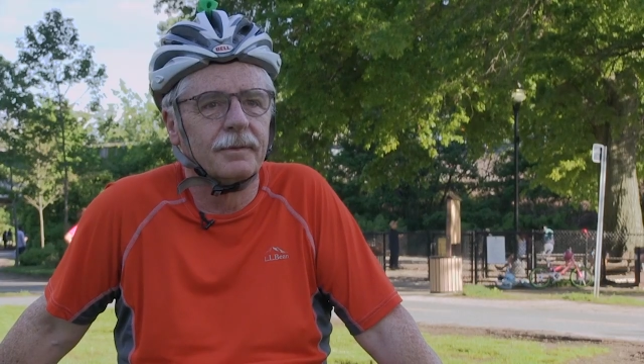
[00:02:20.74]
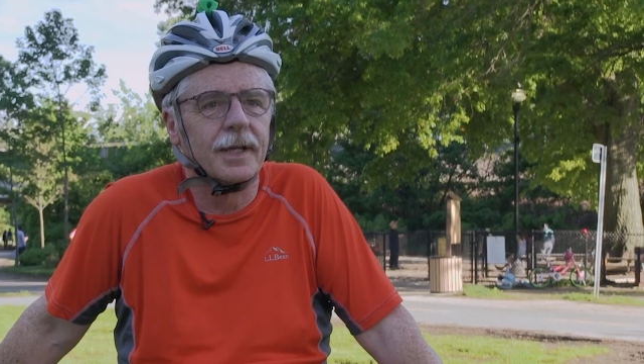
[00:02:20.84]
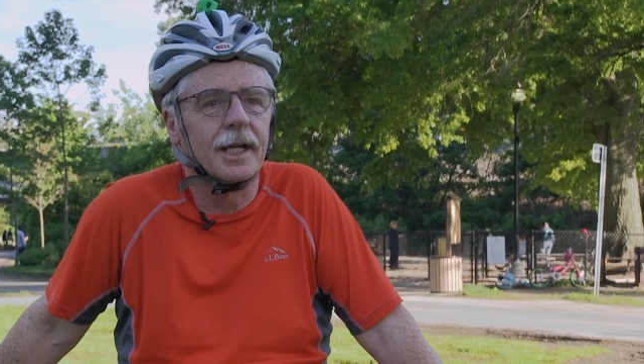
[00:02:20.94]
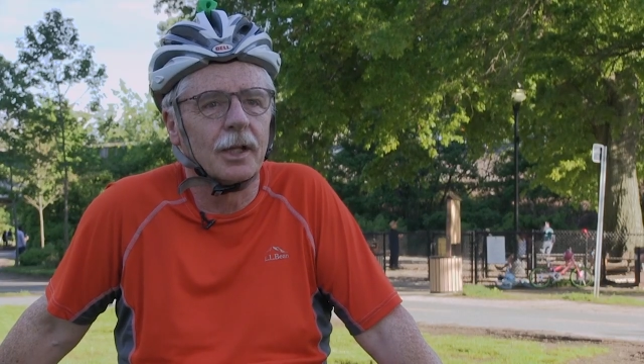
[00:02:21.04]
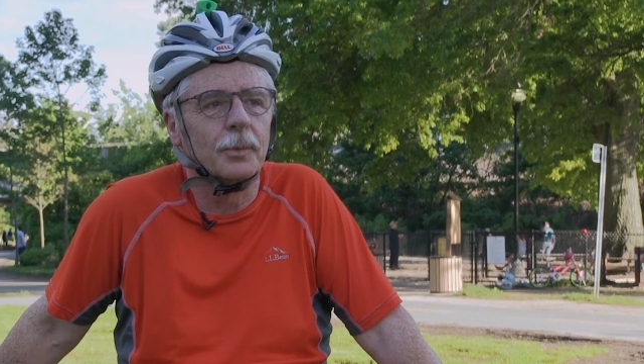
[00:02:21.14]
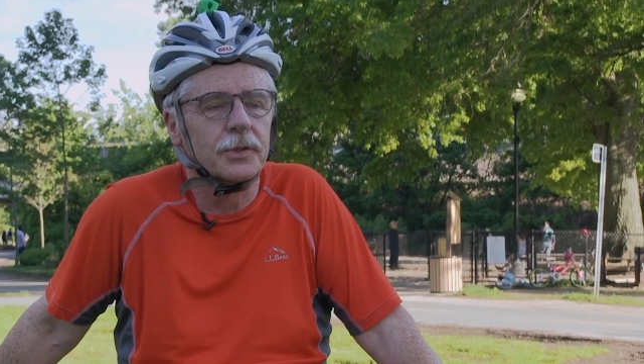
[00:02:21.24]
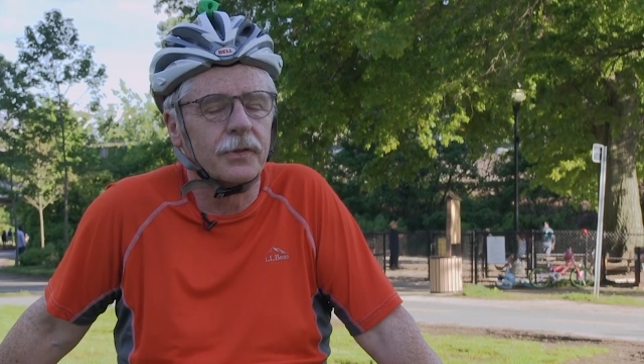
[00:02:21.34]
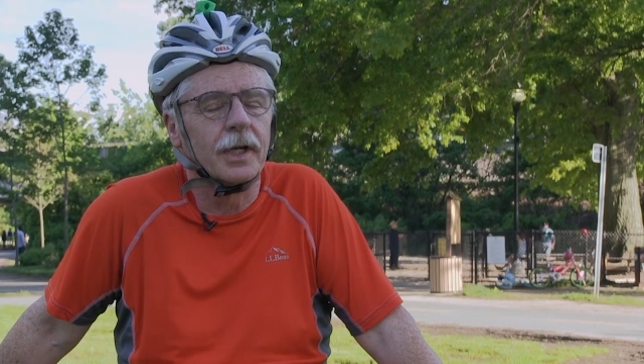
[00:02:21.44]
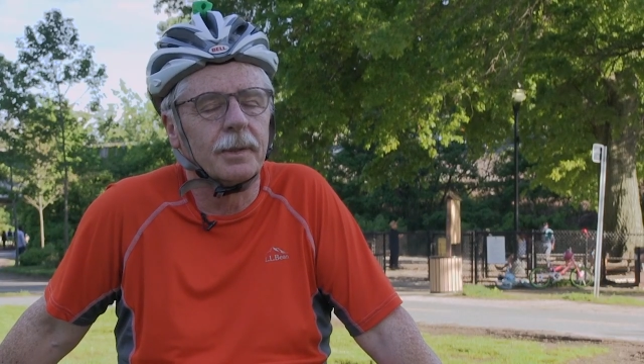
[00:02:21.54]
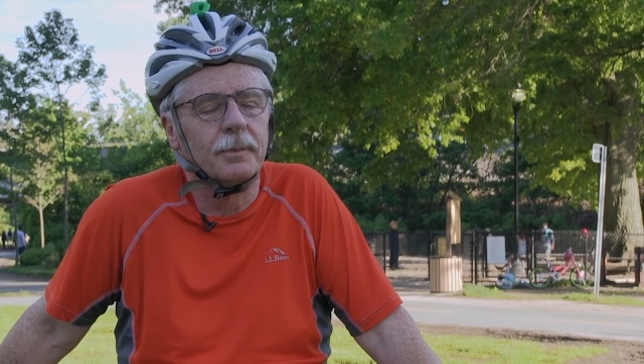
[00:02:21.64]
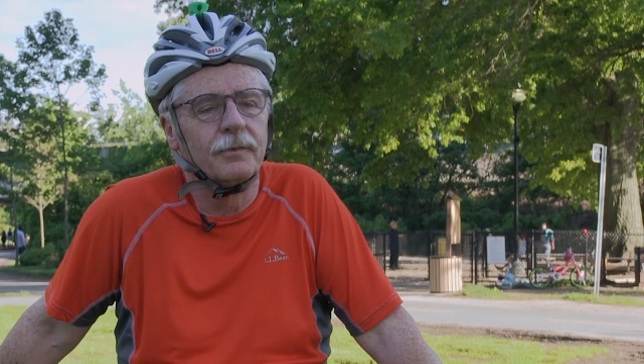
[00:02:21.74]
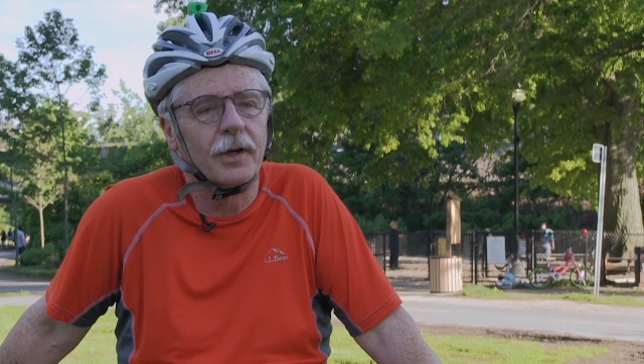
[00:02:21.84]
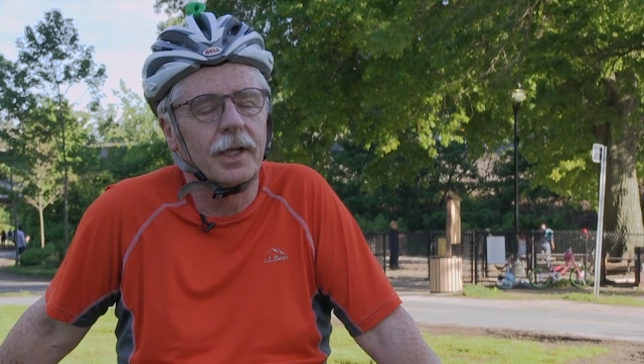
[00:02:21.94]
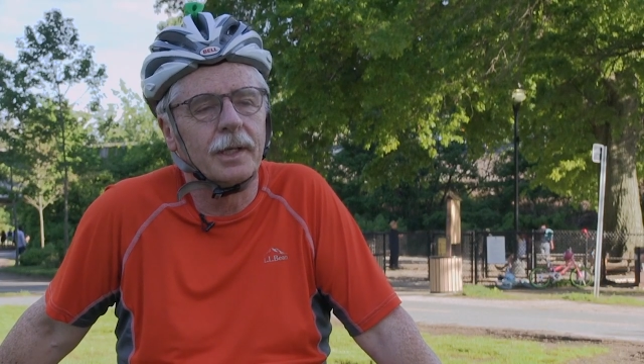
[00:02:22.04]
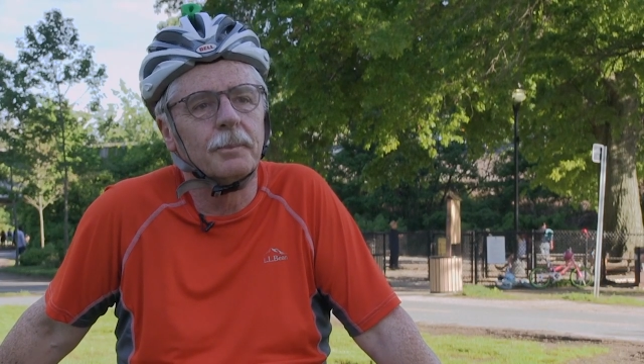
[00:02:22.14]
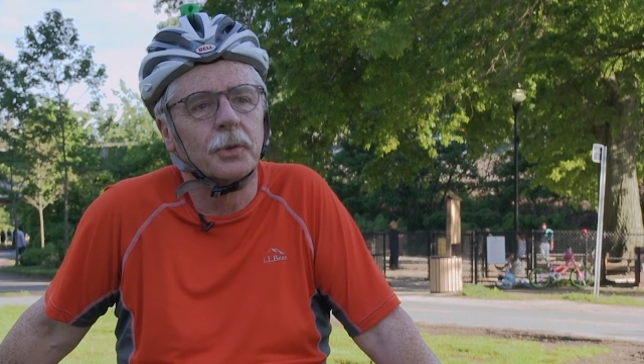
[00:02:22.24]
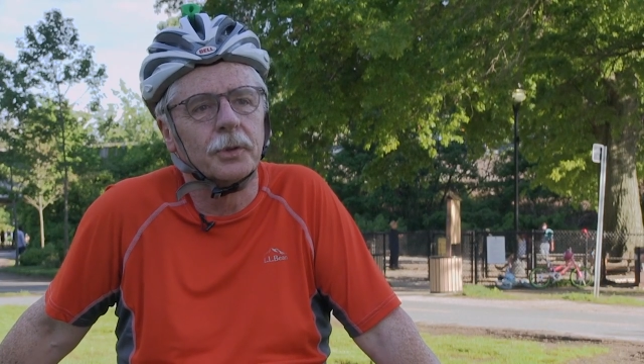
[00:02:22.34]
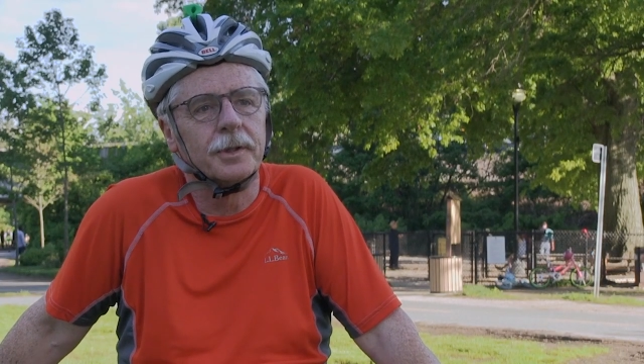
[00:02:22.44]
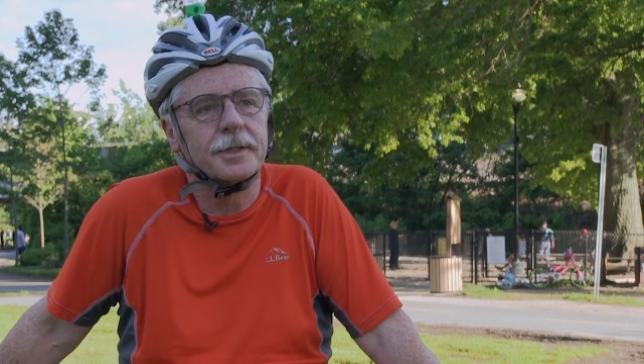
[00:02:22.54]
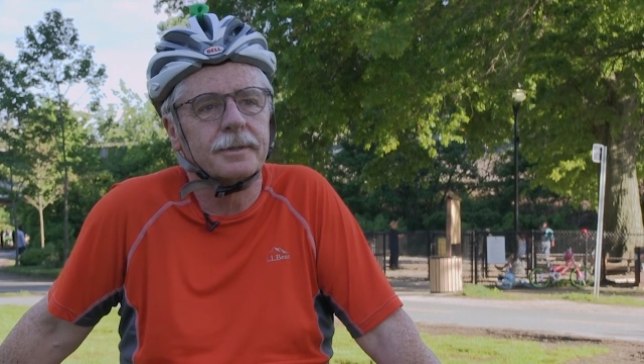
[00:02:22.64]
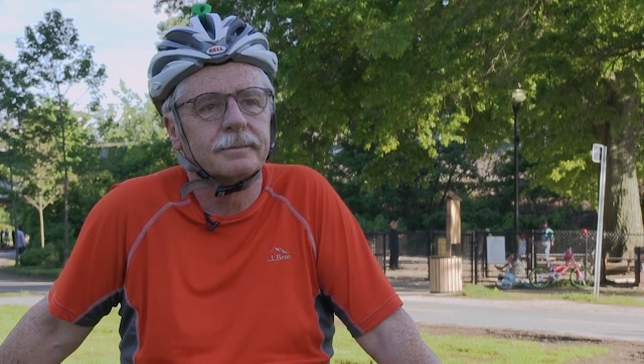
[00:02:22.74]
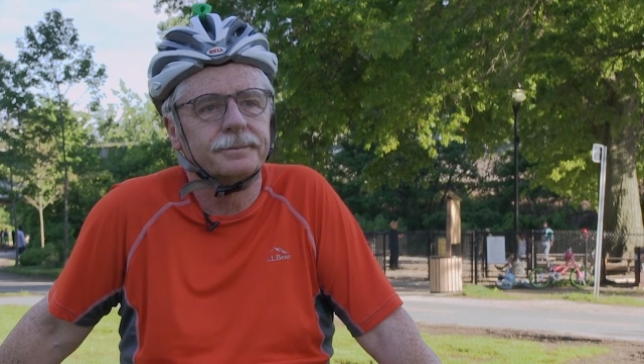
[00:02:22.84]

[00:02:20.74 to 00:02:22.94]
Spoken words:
Their help was very, very important.